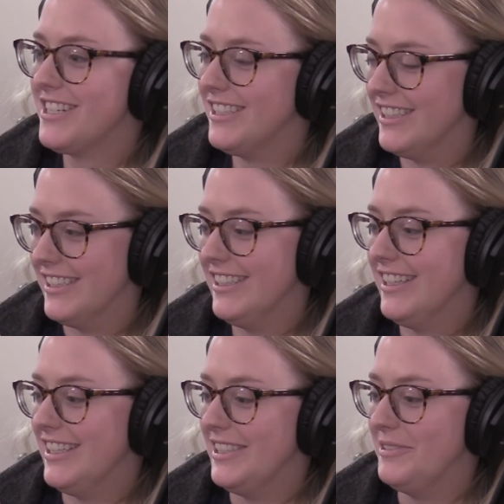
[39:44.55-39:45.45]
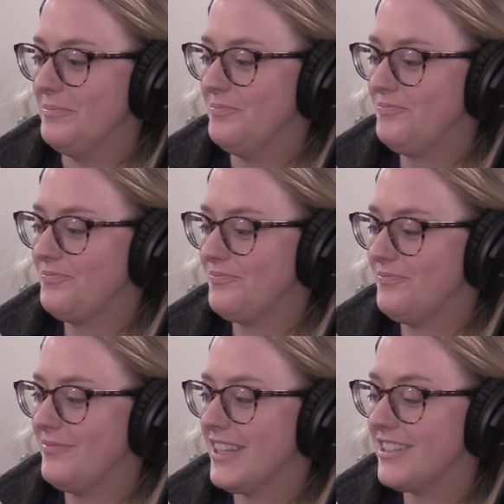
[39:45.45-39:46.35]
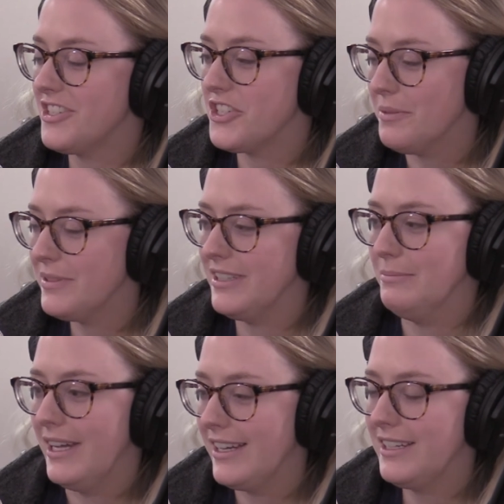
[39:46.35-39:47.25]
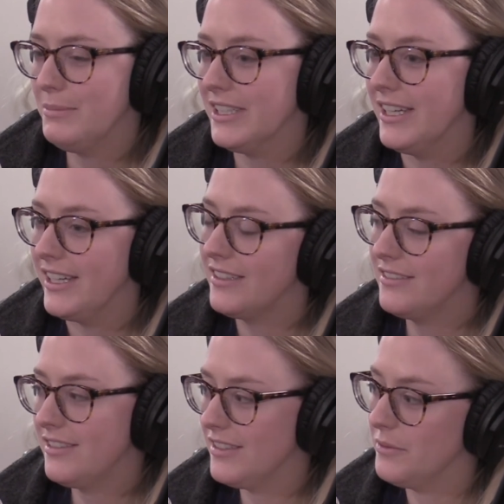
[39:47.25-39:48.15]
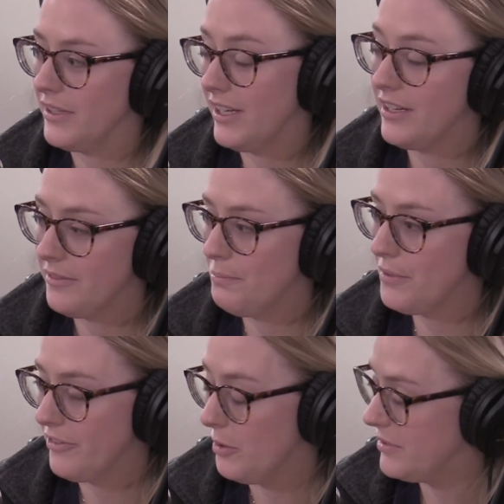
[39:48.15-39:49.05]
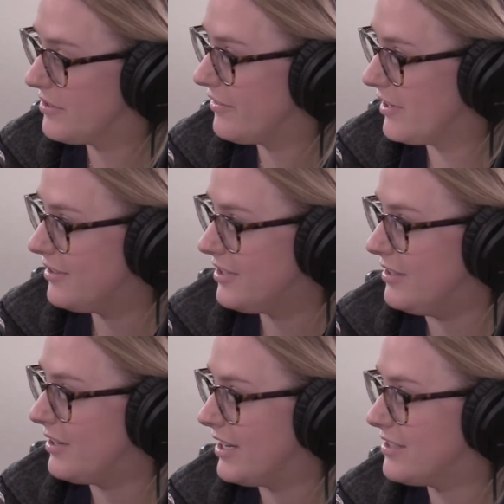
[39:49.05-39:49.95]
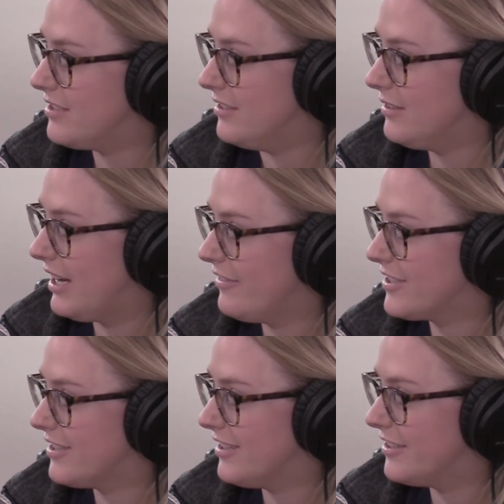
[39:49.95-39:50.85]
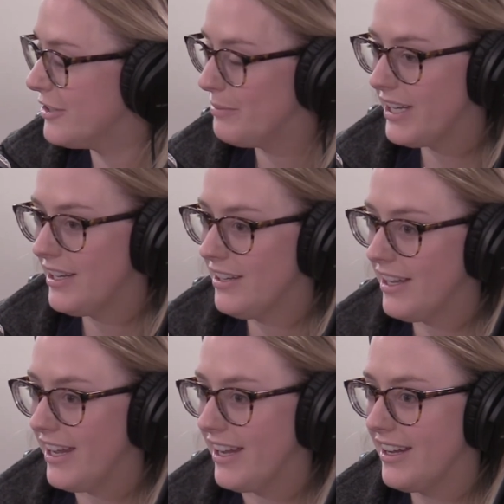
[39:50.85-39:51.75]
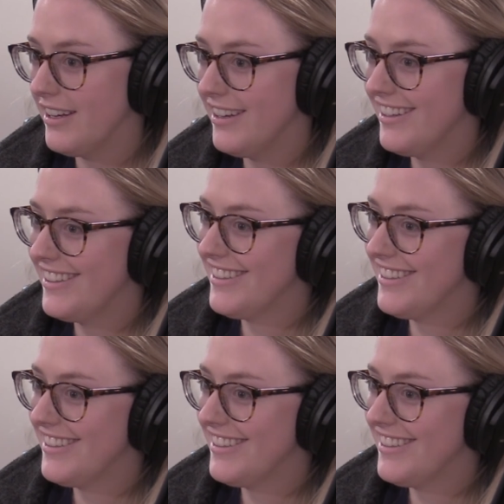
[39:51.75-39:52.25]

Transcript: not sure. nothing's jumping to mind, but like, can I get a performance review to you guys too after you do me? Like,